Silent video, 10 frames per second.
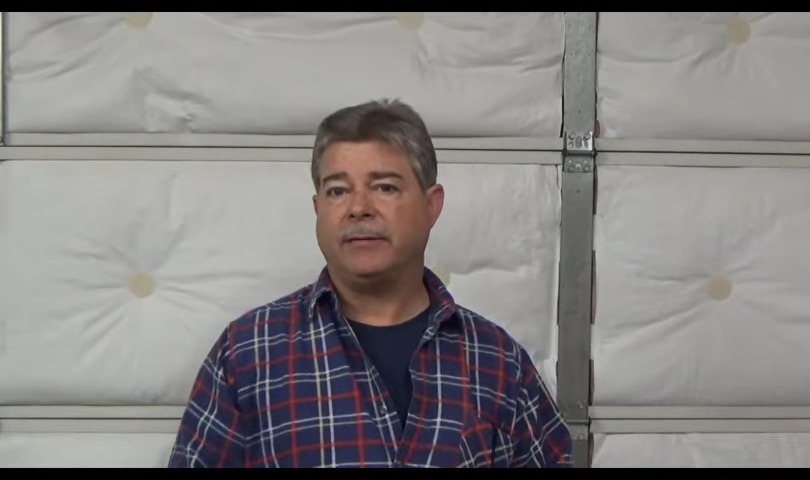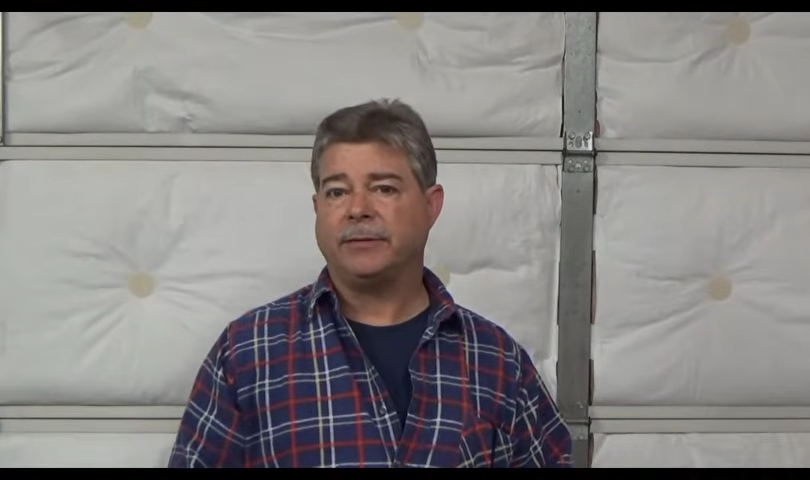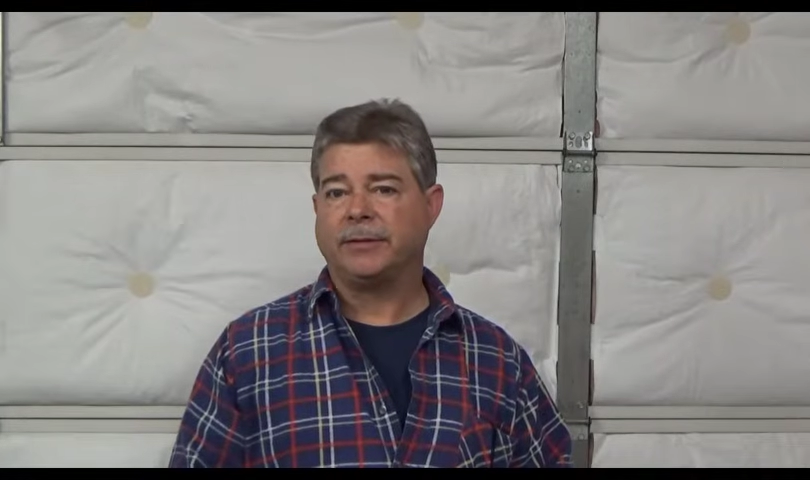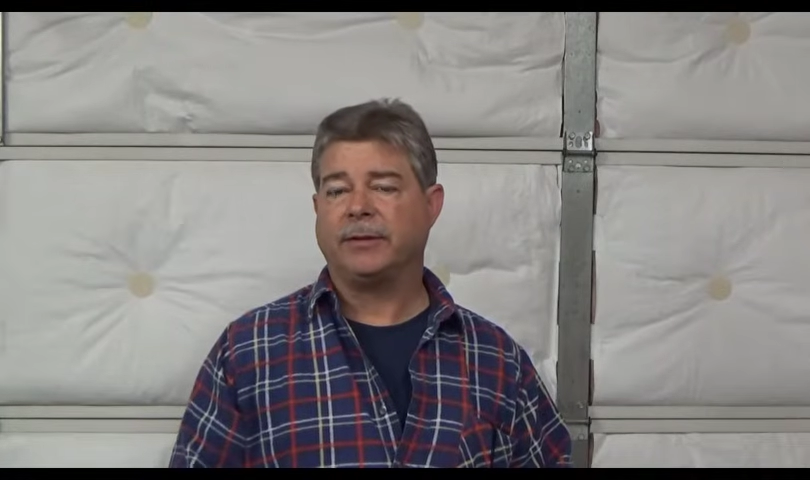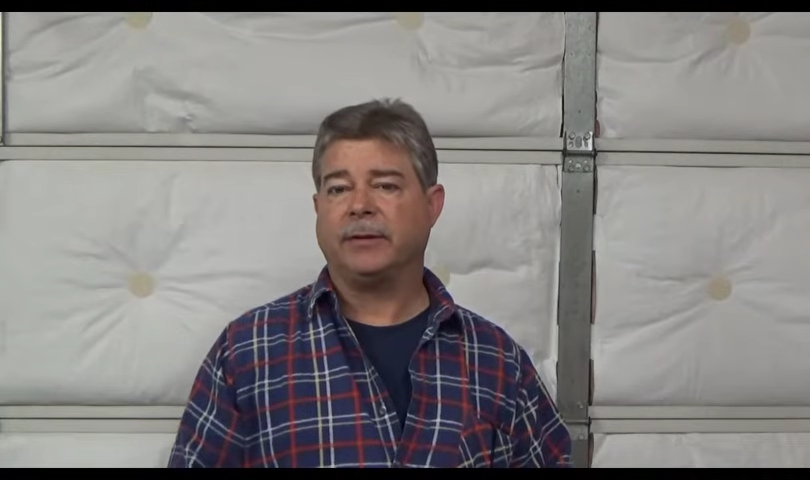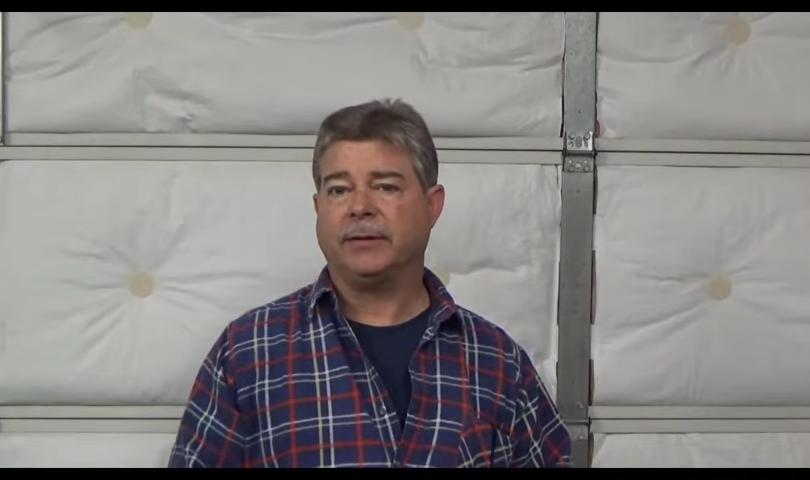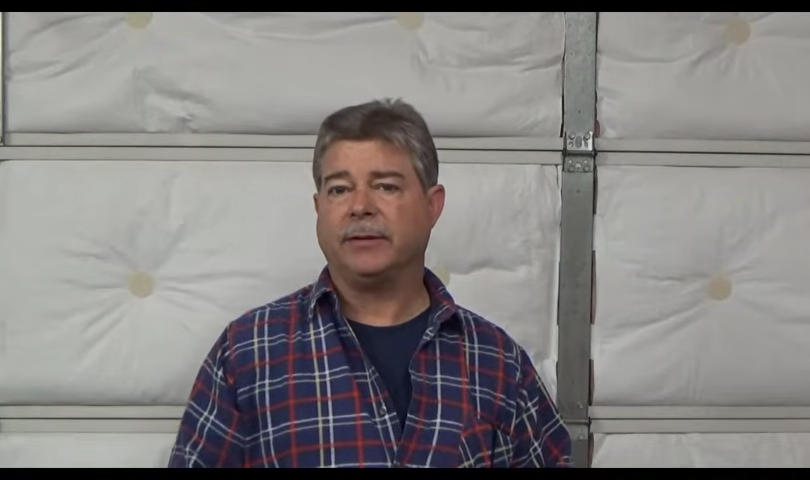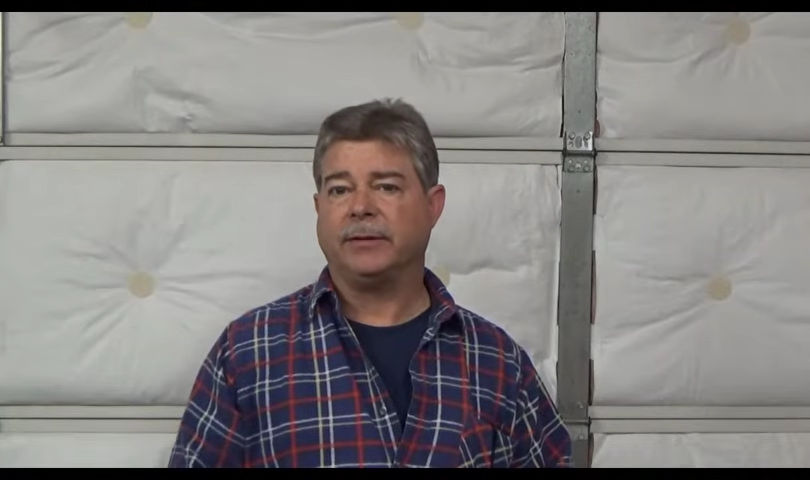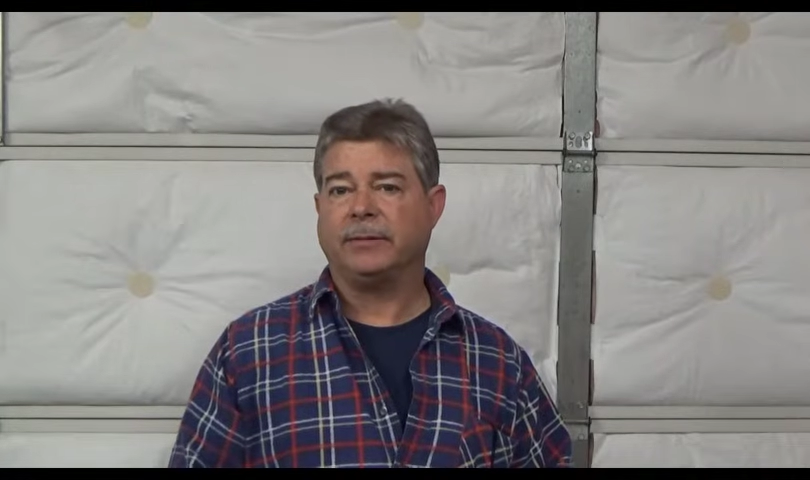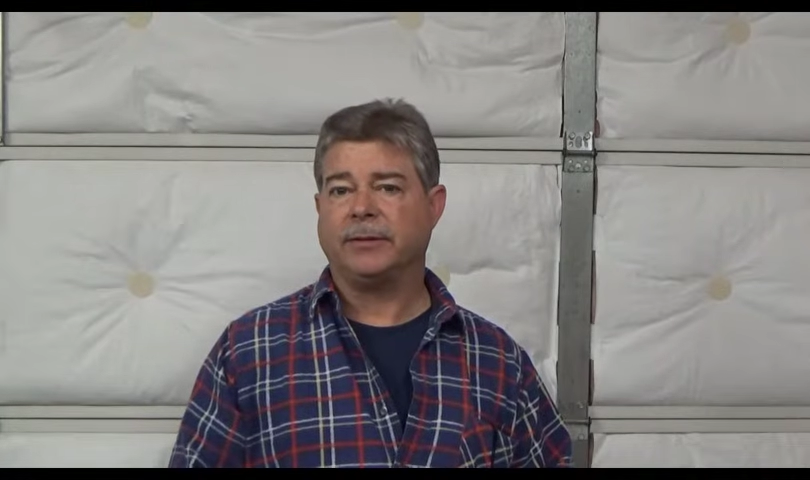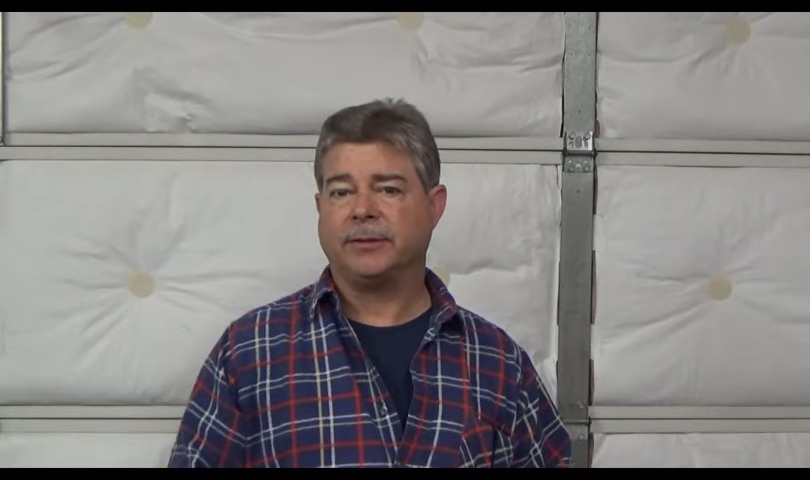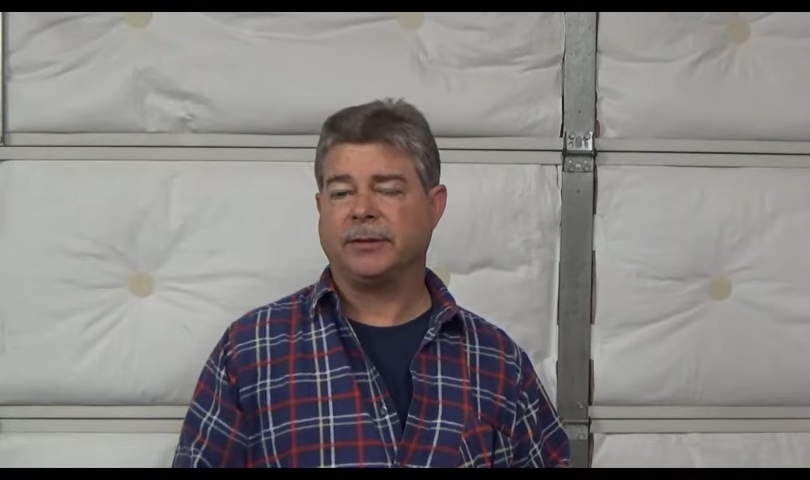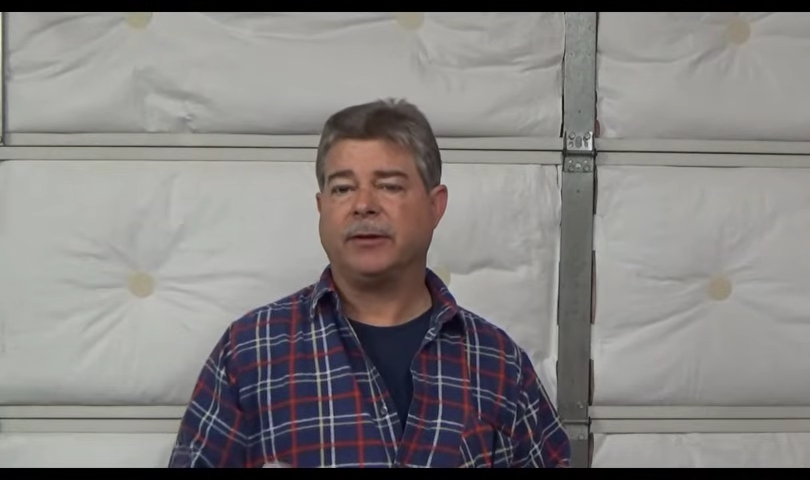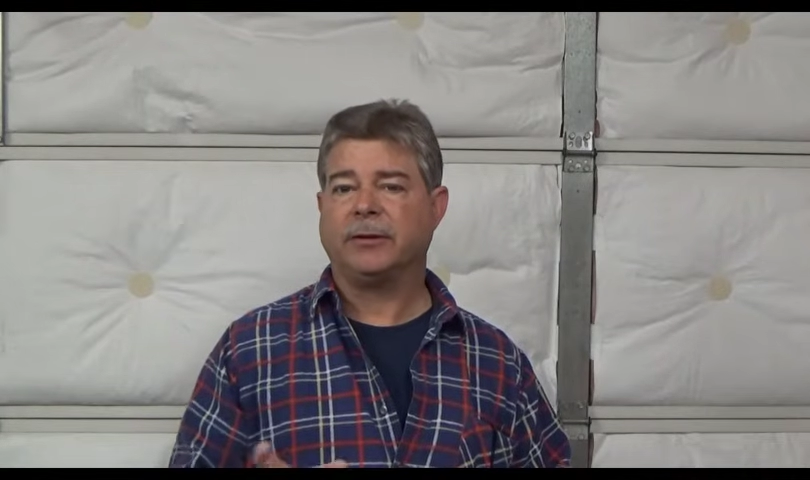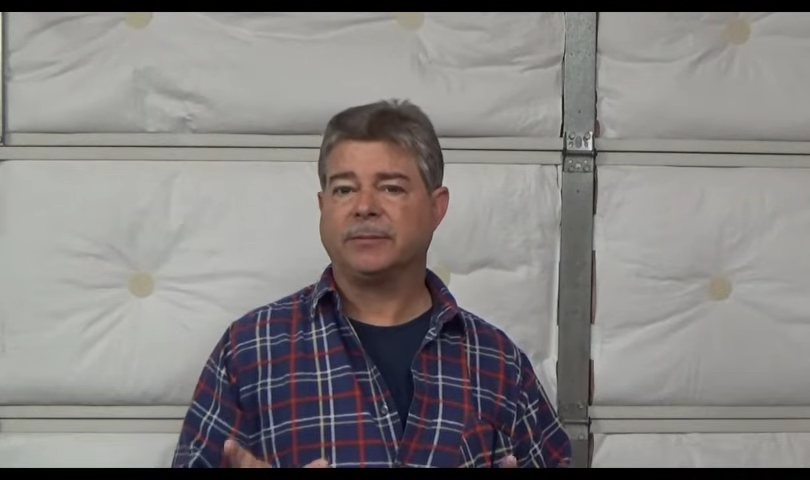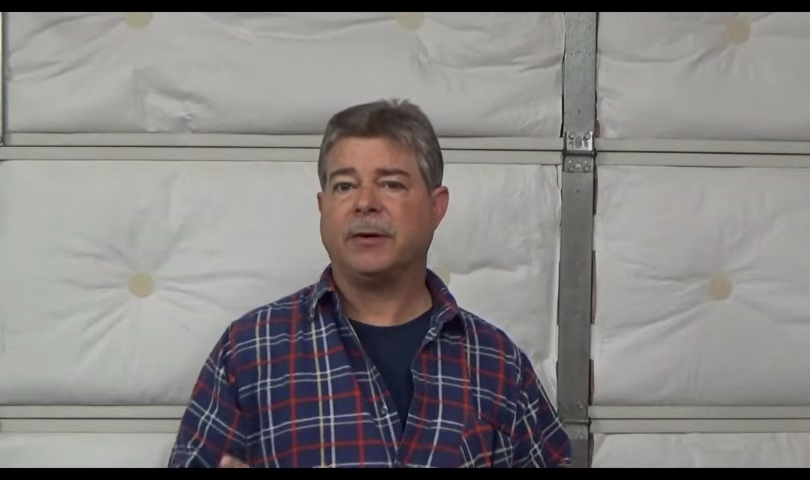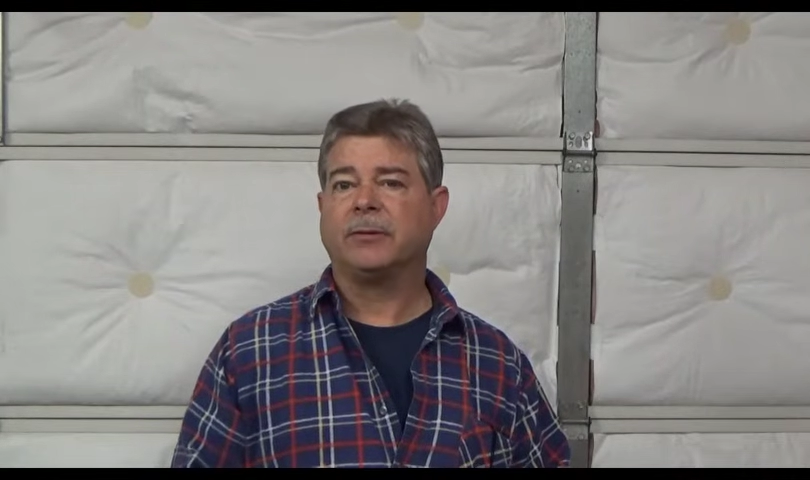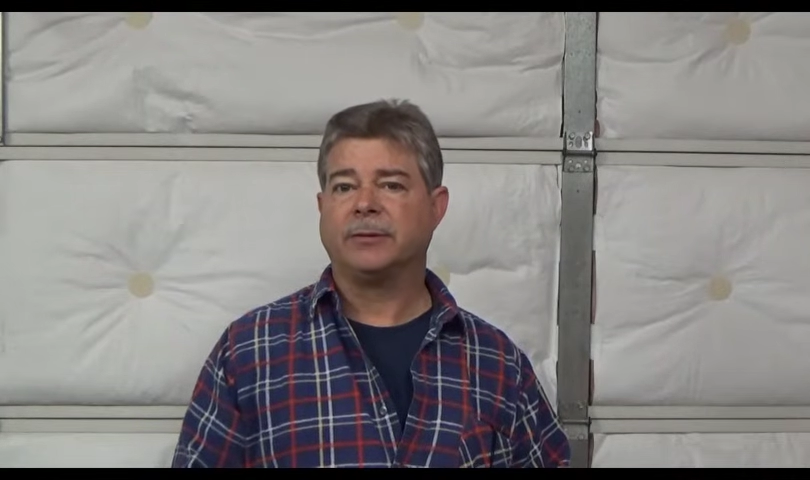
the cigarette smoke